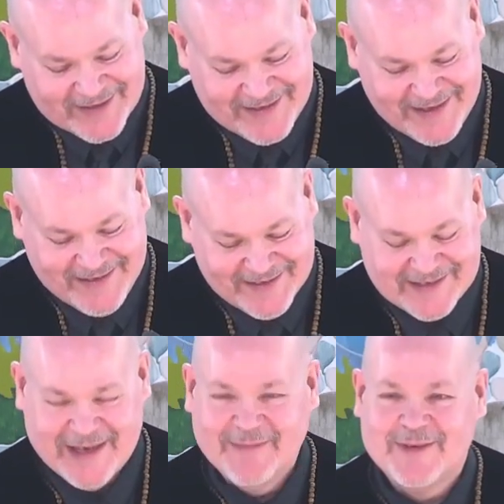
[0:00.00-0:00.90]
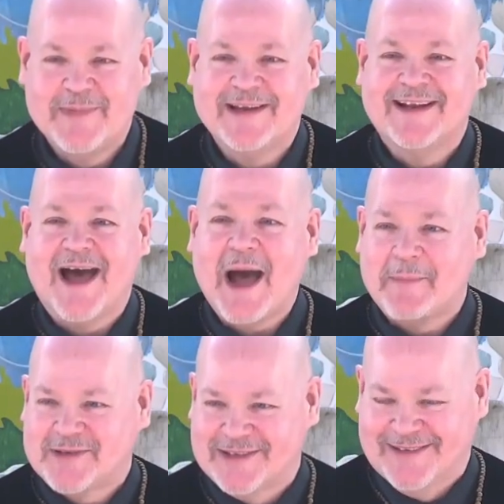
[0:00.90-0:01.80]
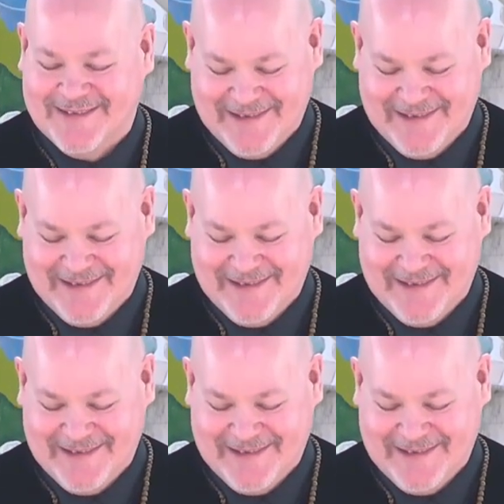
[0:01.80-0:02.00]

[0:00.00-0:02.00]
didn't seem to be an option.